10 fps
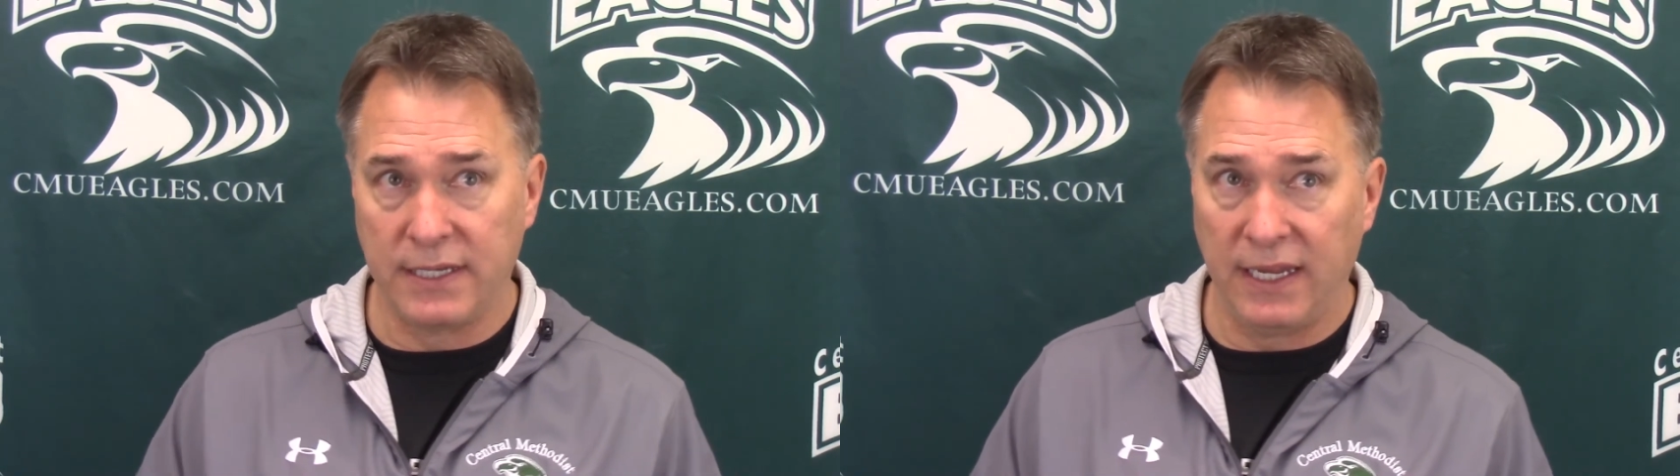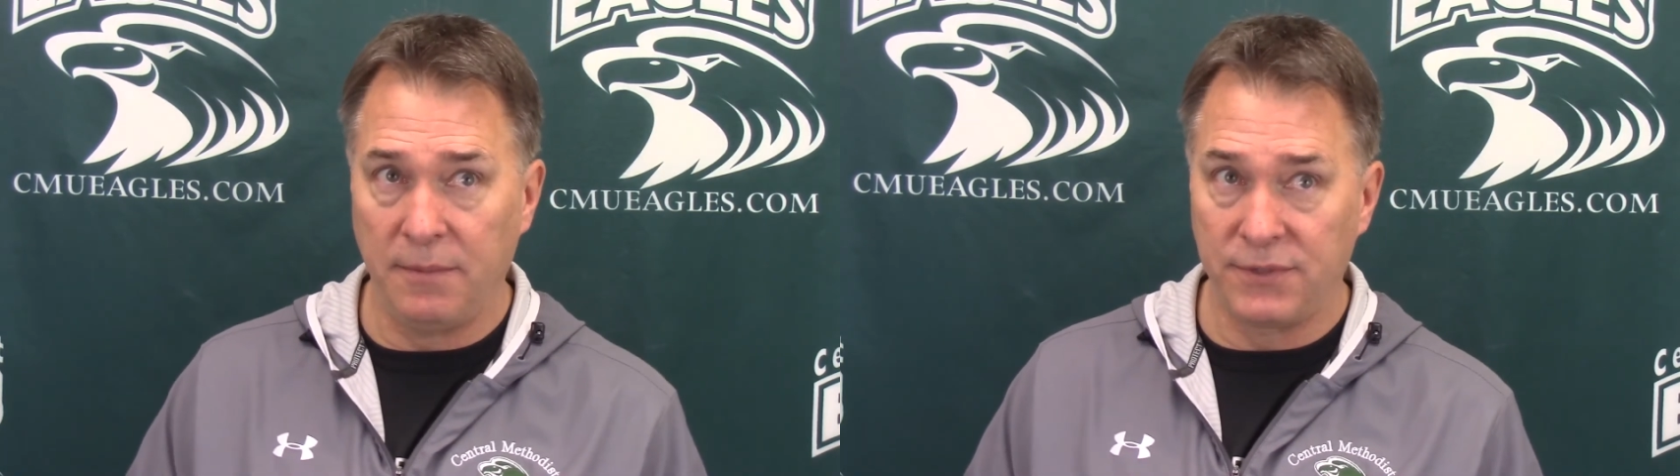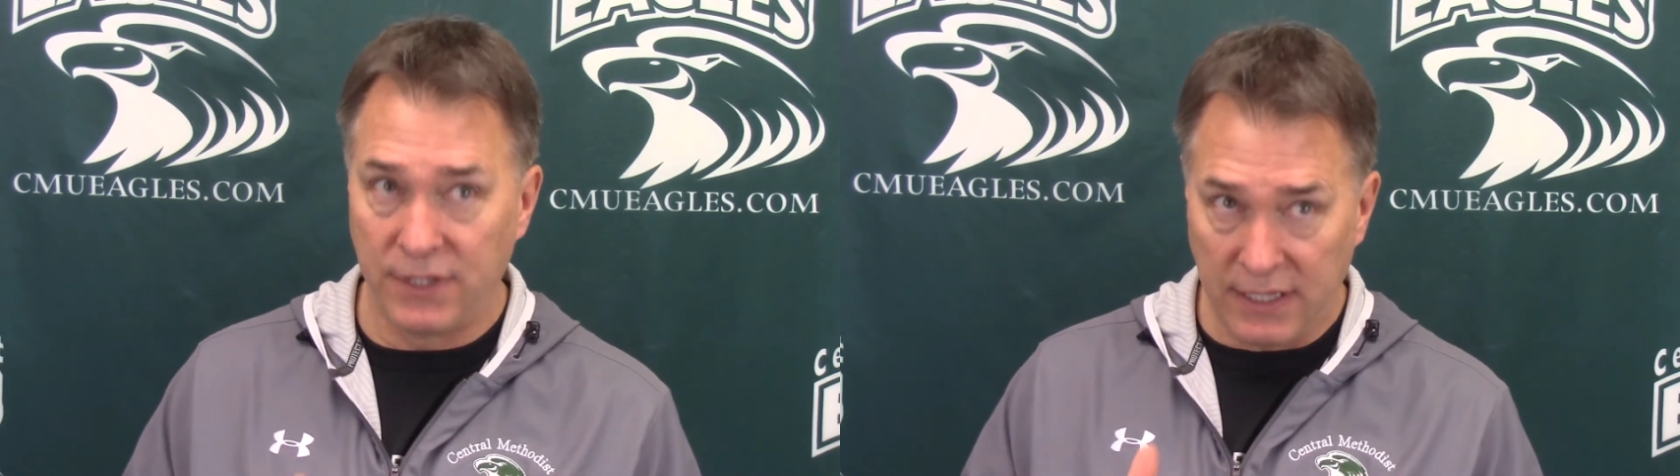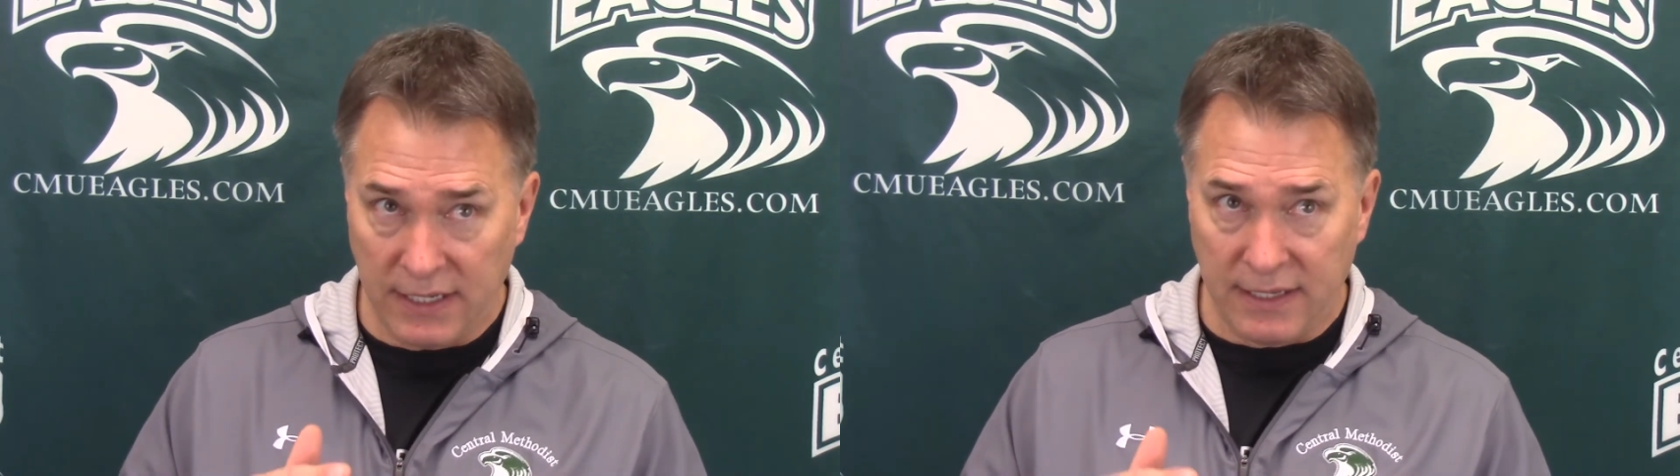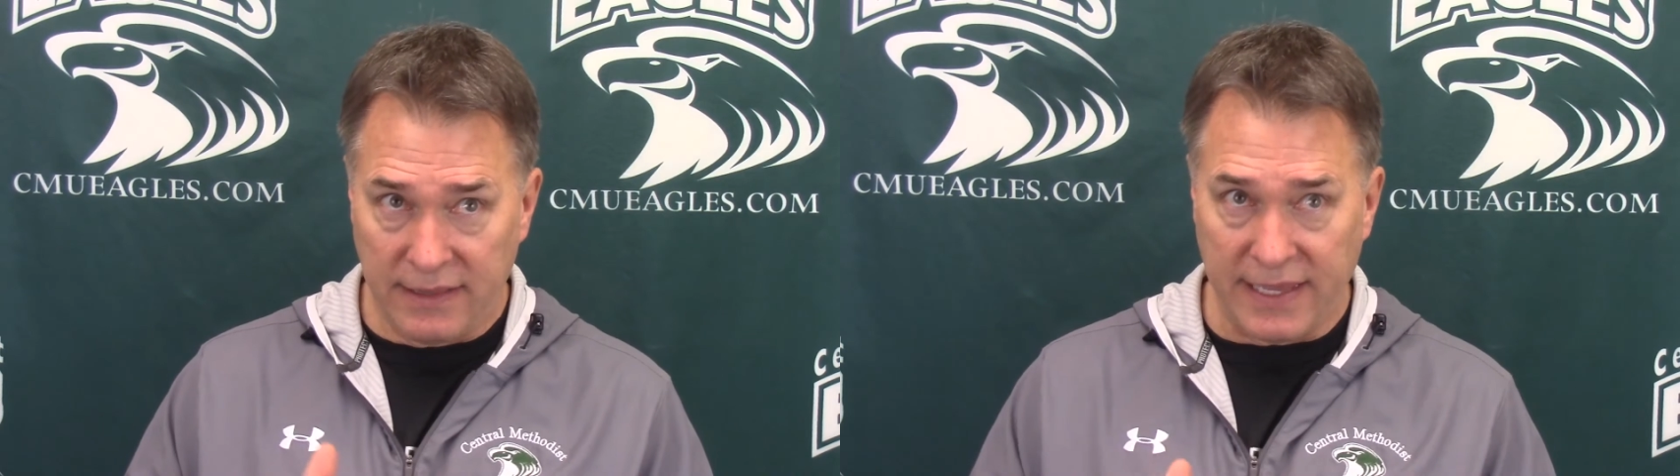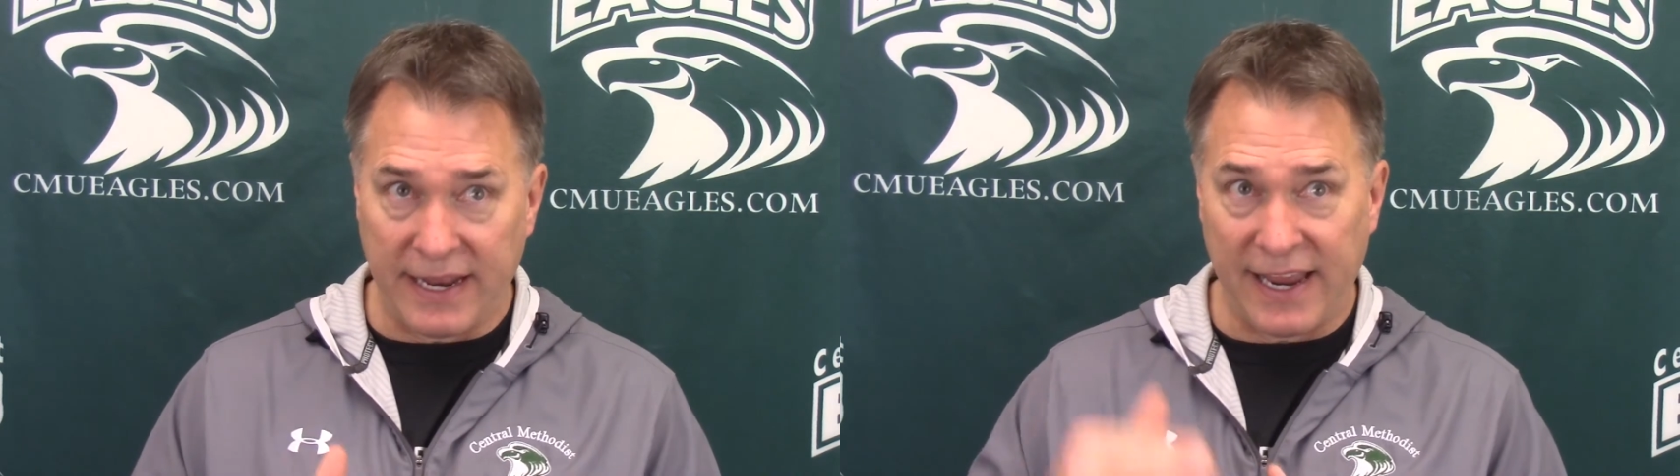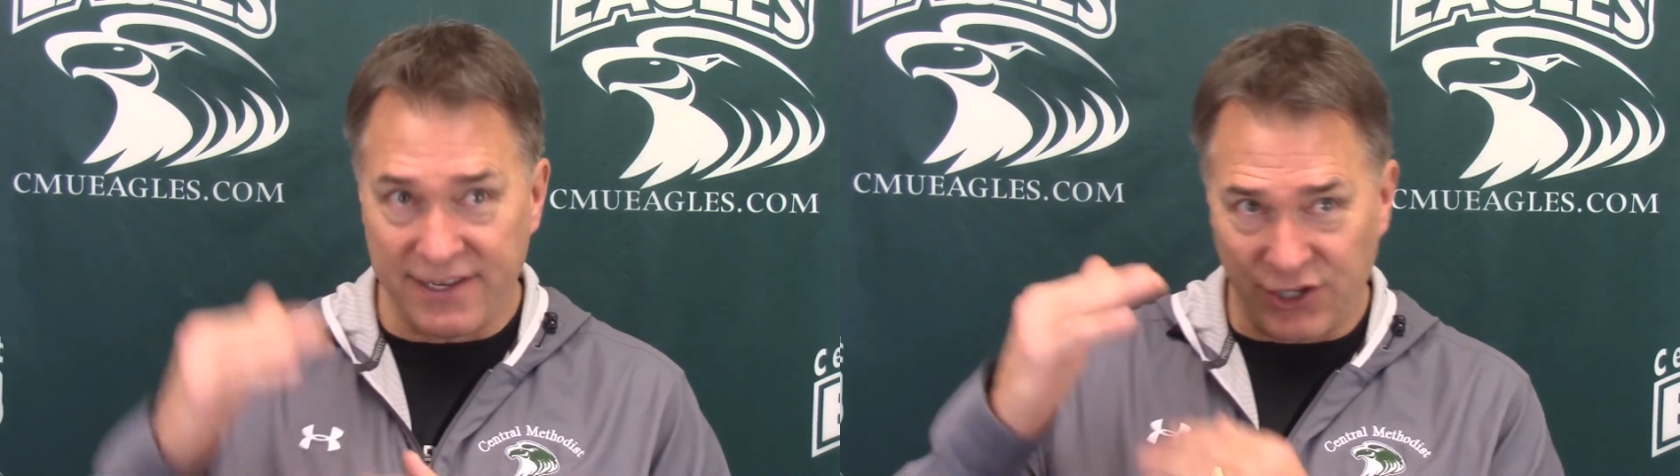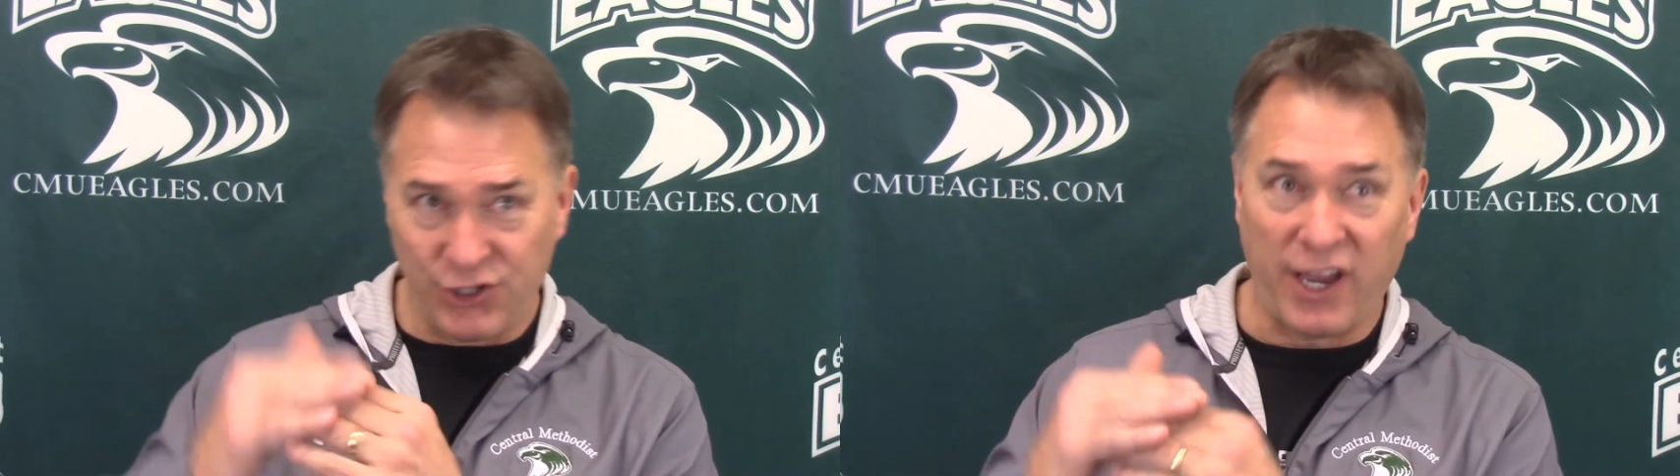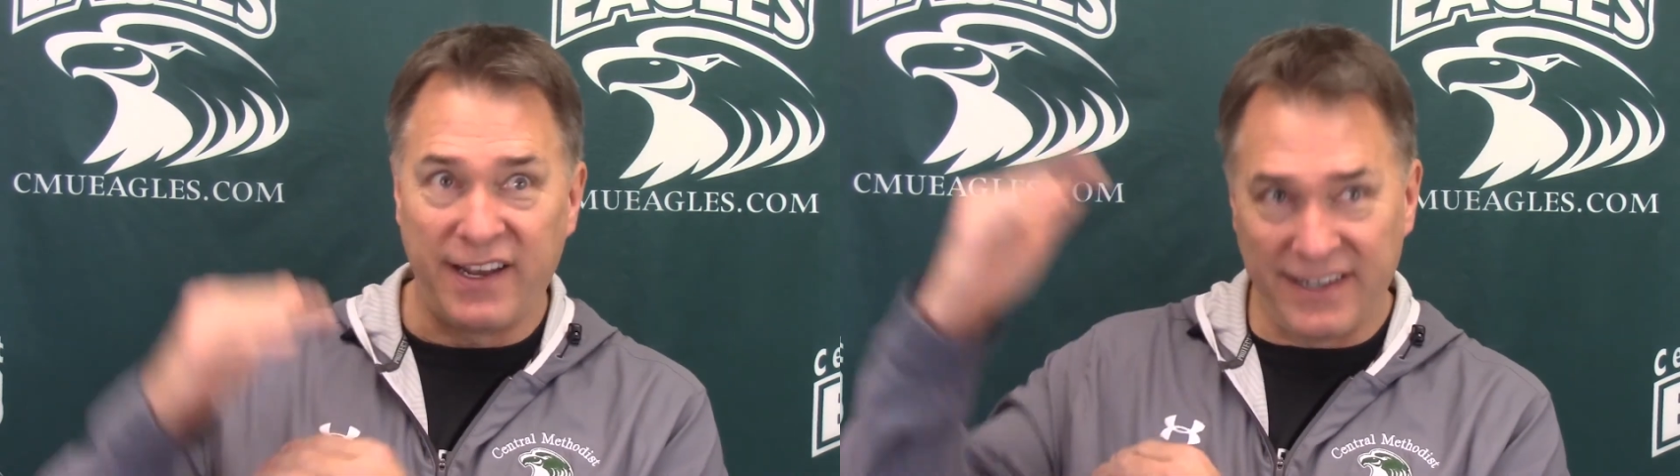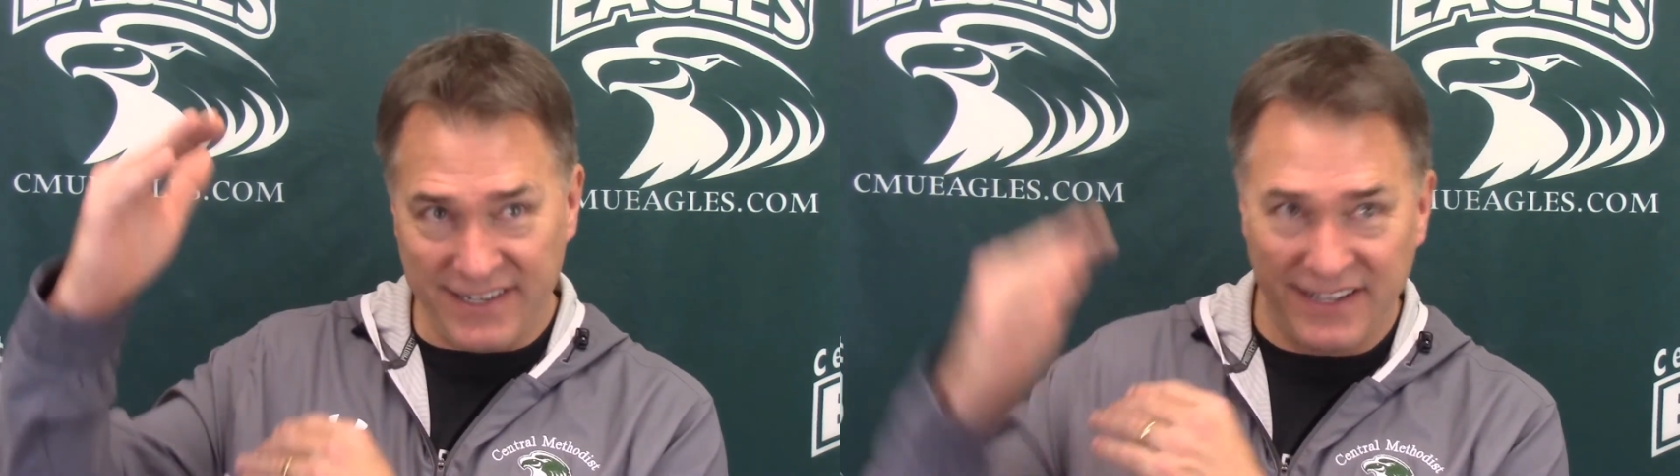teams that has a
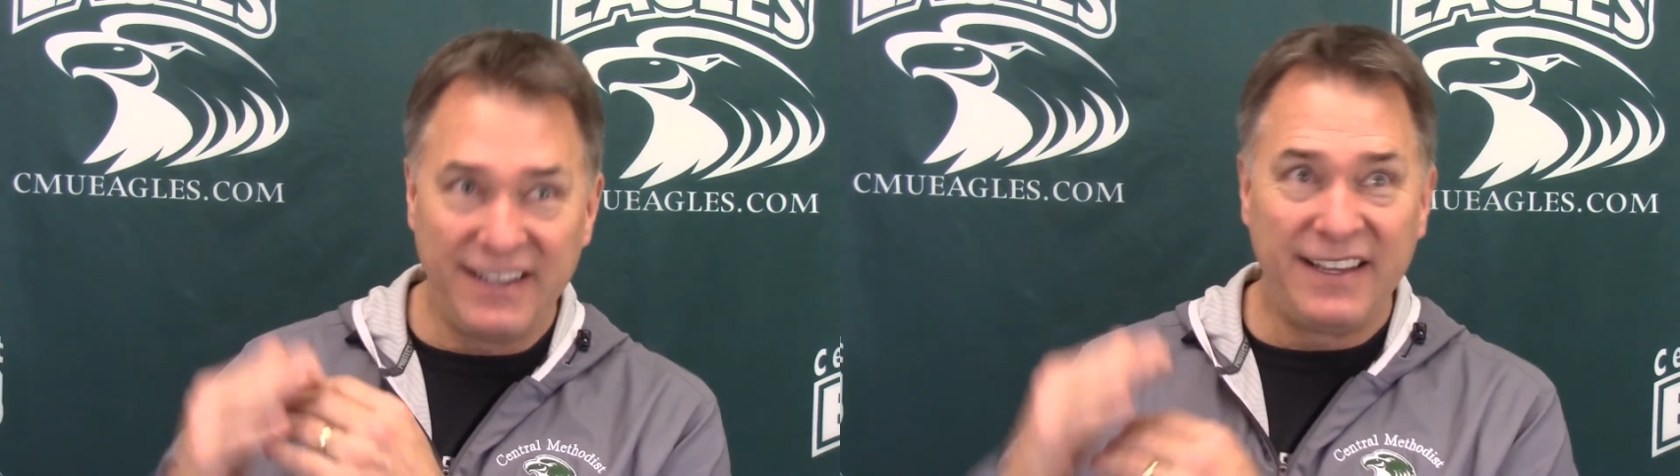shot at